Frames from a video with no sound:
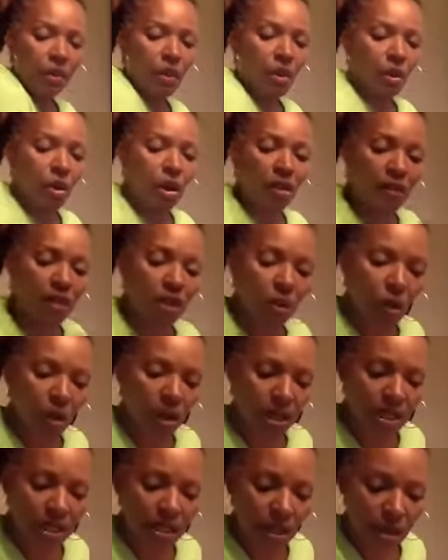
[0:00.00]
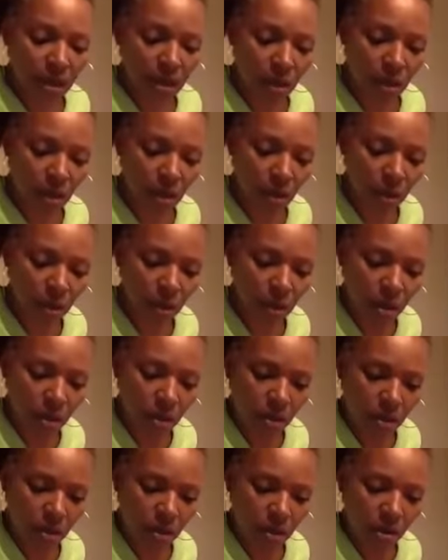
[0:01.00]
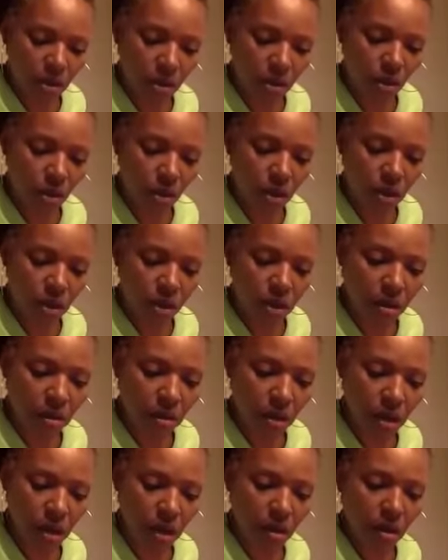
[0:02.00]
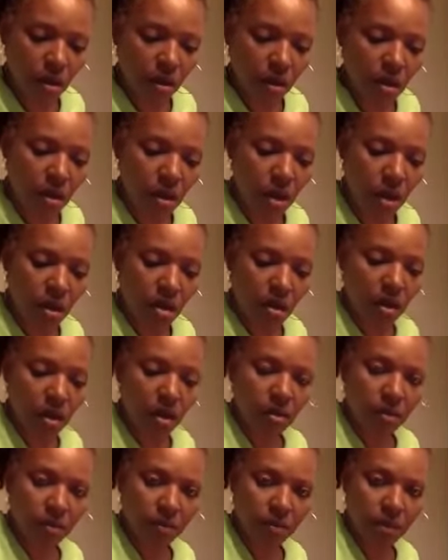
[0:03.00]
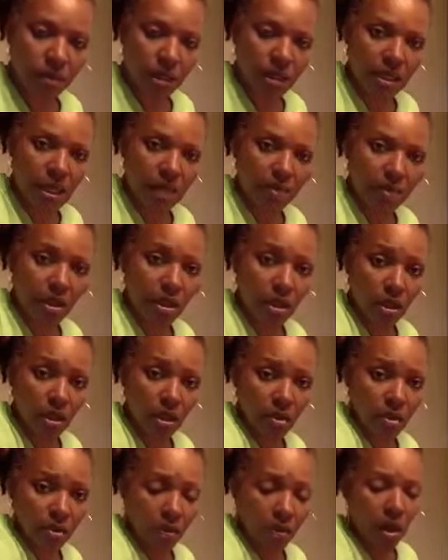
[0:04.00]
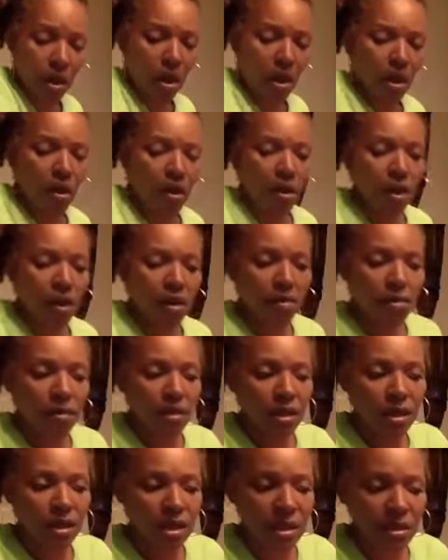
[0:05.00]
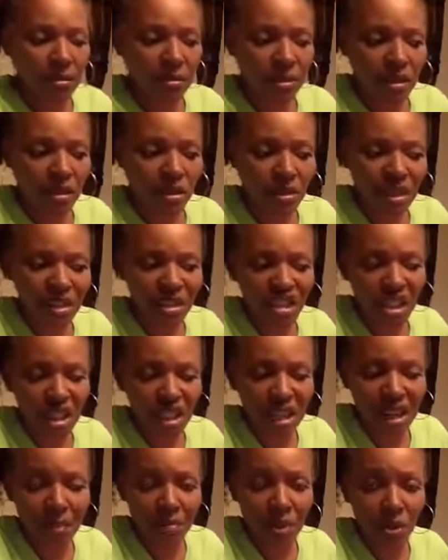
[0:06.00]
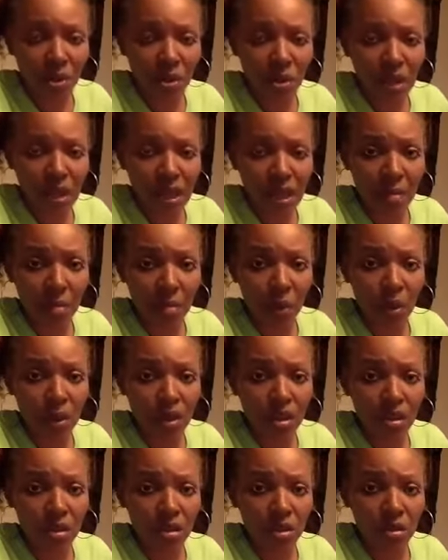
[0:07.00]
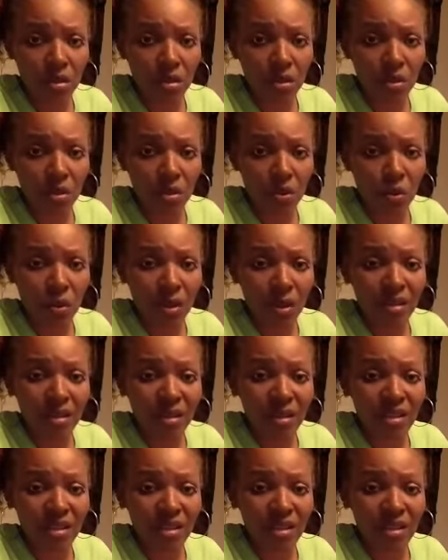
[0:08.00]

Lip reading: or if you want it to go shorter, longer. It's up to you. On the demonstration that I'm doing, I'm going to do where it's